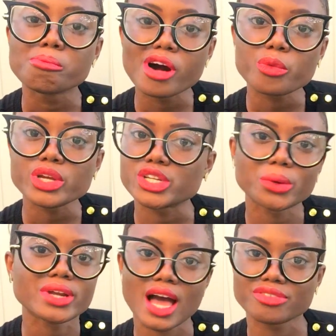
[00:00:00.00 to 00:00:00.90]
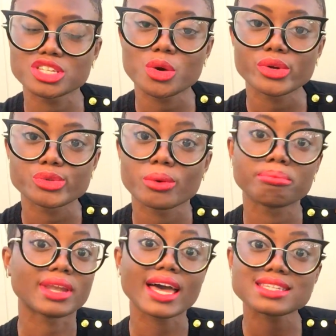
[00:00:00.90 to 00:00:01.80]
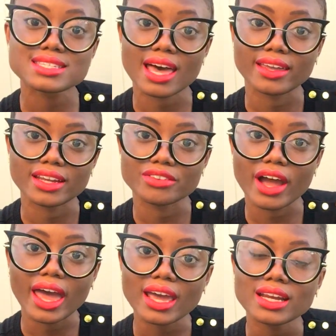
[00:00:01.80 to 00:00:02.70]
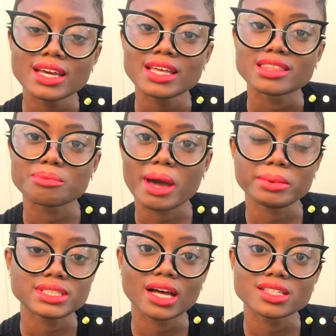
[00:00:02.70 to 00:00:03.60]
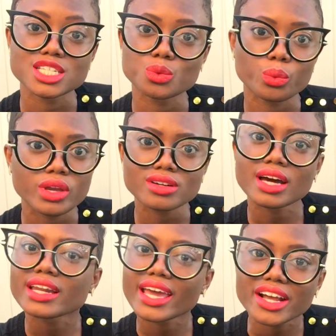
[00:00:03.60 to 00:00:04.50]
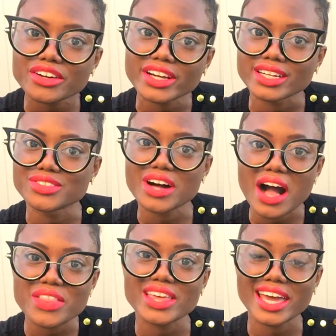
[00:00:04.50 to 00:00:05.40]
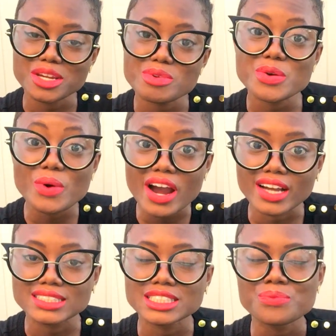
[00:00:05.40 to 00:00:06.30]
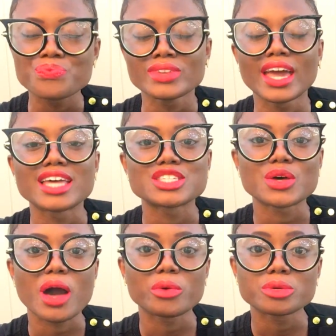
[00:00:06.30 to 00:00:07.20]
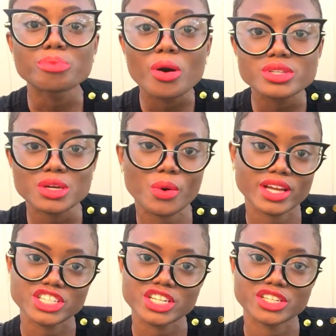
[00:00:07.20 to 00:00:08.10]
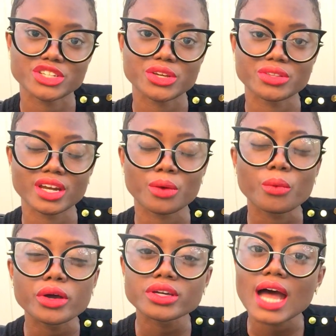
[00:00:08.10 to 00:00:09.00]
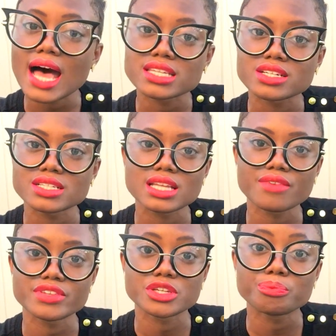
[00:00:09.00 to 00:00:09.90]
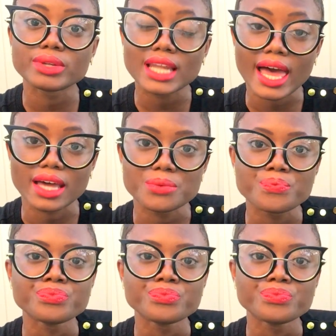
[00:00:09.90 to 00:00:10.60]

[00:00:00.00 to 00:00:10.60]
But we don't have to go into it blindsided, right? The Bible tells us we are not ignorant of how the enemy works. And so I want to pose a question to you that I want you to ask yourself as you plan.